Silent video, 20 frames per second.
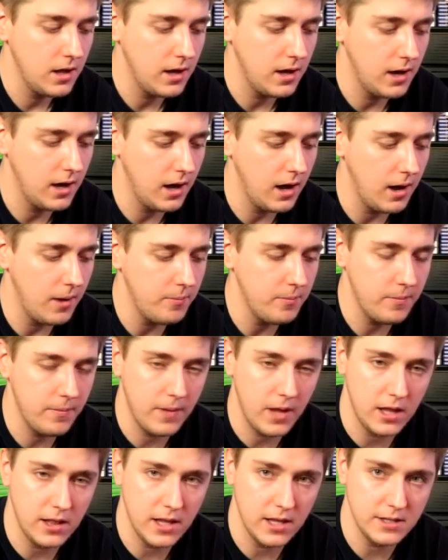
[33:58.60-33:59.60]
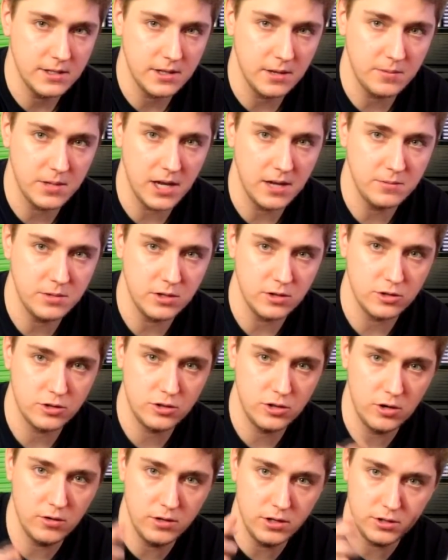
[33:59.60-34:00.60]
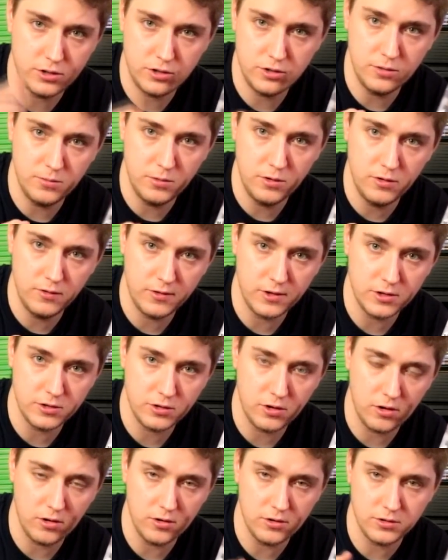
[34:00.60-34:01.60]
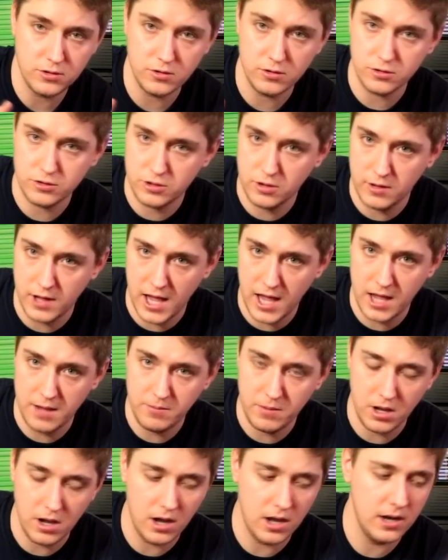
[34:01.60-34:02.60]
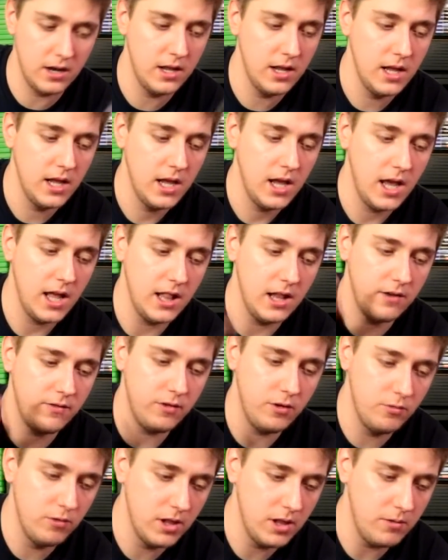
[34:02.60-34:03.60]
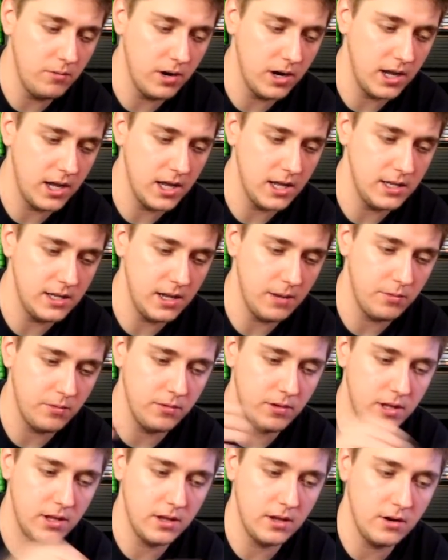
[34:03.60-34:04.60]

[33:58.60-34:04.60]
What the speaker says: And then sometimes it'll show the 2 Move controllers, or it'll show the aim gun. And then if you really want to get in depth with